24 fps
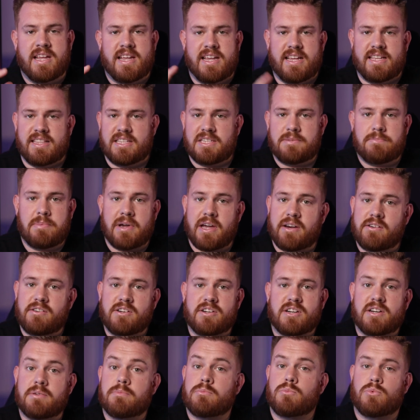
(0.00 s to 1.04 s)
And this
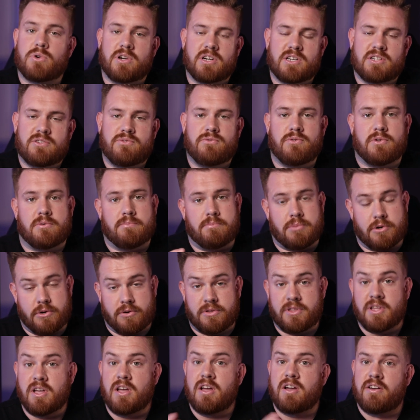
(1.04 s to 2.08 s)
battery grip works for
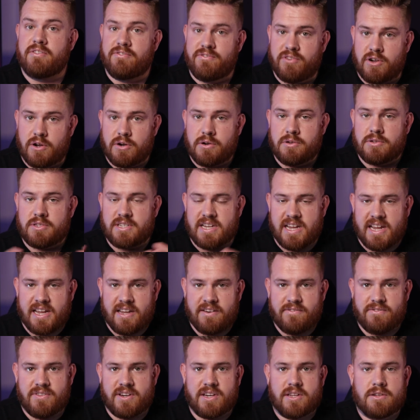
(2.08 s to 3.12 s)
both photos
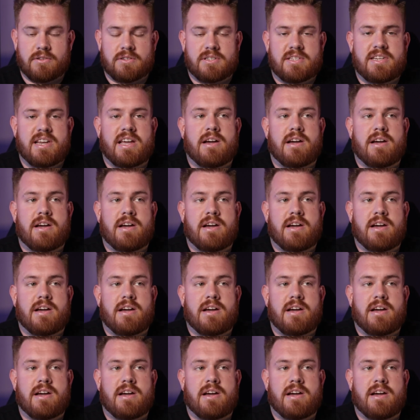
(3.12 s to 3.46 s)
and videos.